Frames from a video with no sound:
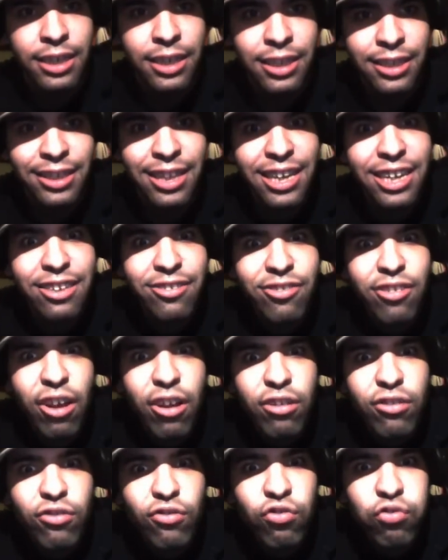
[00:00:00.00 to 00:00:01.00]
These
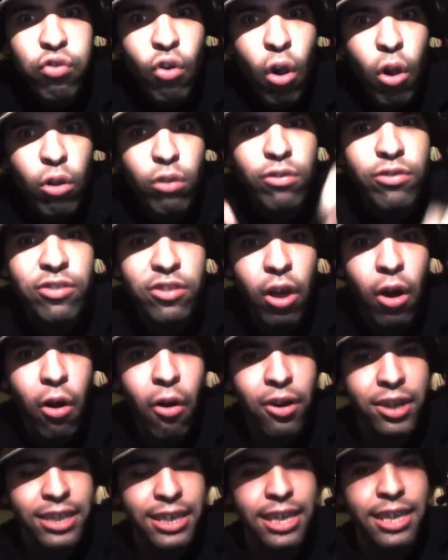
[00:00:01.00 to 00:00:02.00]
trolls
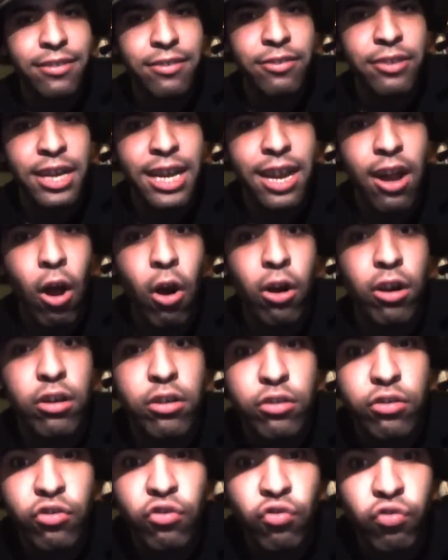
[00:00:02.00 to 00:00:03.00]
on the internet are
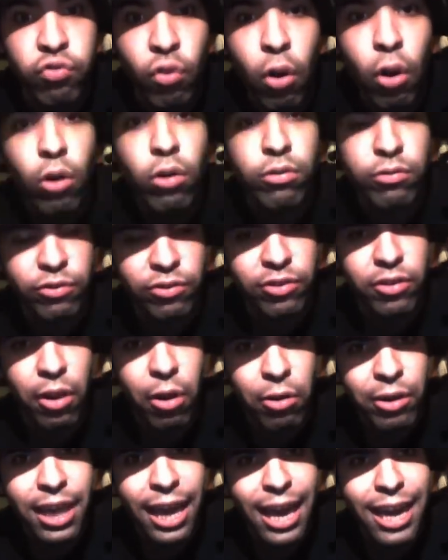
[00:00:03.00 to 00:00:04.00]
trolls,
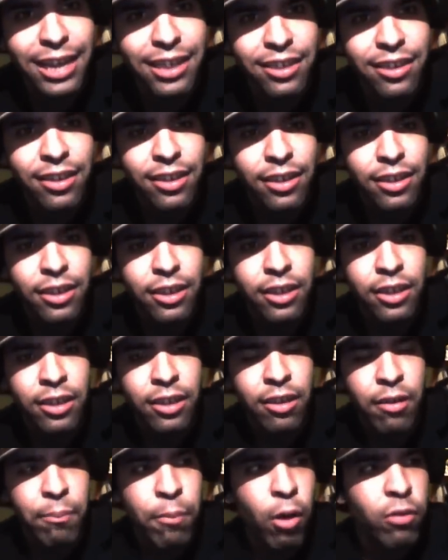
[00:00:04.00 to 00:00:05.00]
okay?
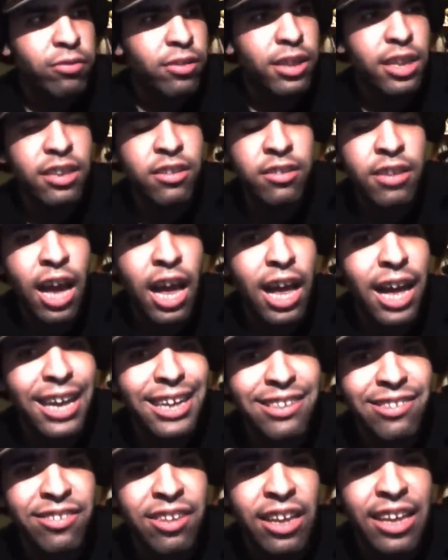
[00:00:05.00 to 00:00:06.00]
Most of these
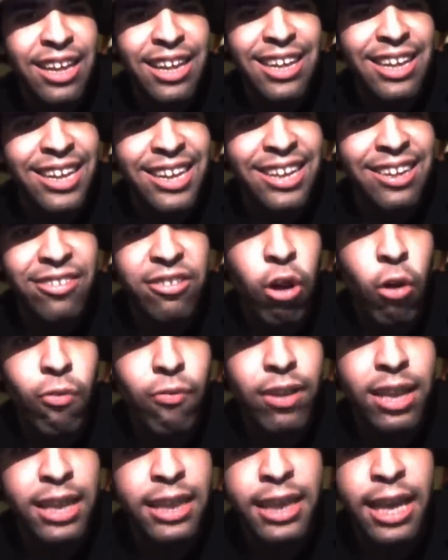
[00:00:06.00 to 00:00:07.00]
guys don't
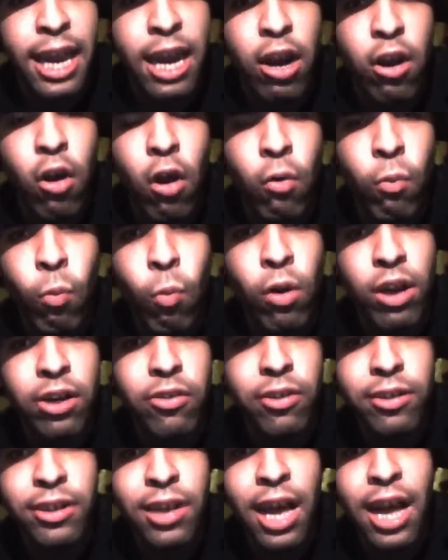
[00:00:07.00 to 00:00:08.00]
really care on whether
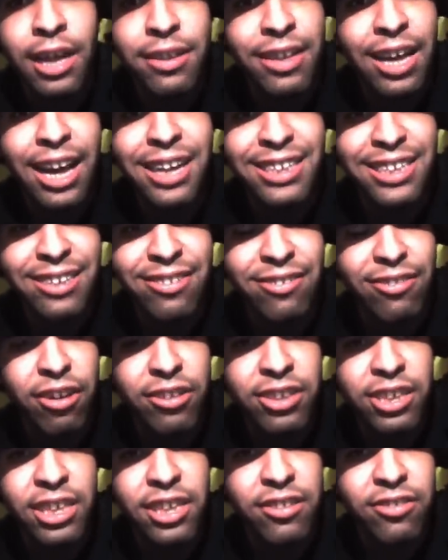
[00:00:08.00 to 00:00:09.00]
or not Anita
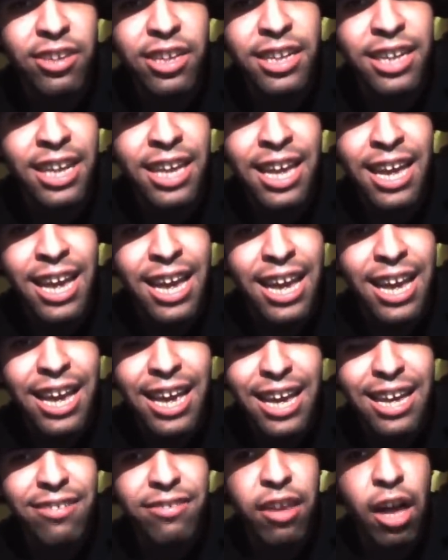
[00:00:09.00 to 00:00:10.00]
Sarkeesian
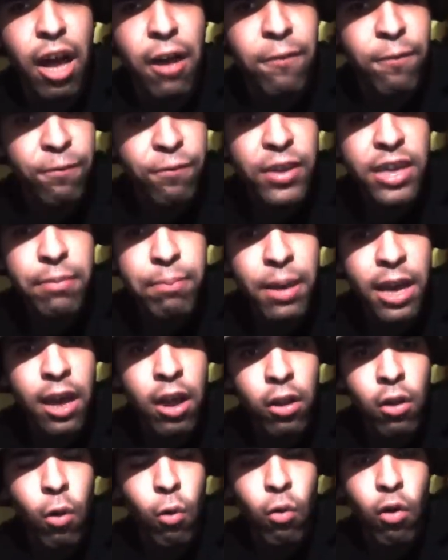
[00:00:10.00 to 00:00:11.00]
is a
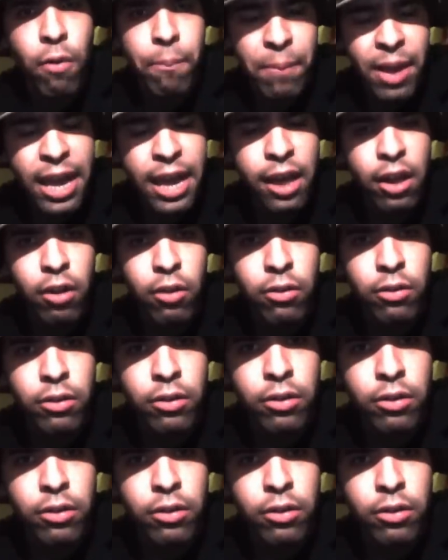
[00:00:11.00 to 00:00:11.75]
female or a male.